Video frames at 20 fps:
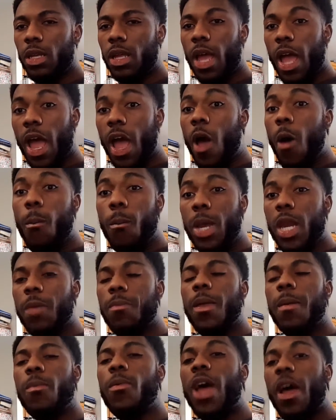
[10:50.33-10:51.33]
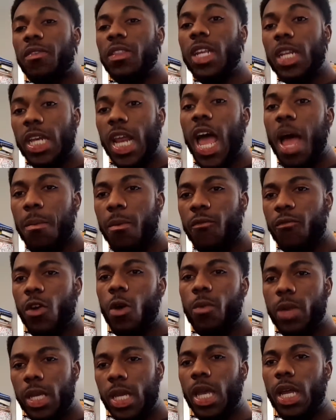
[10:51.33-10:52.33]
How many people have to die
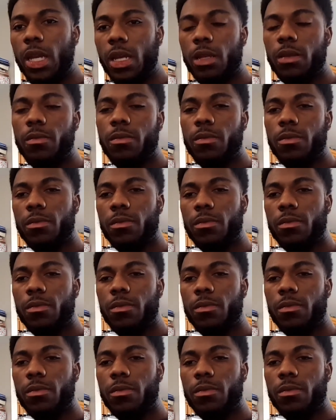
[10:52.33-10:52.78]
before we get it?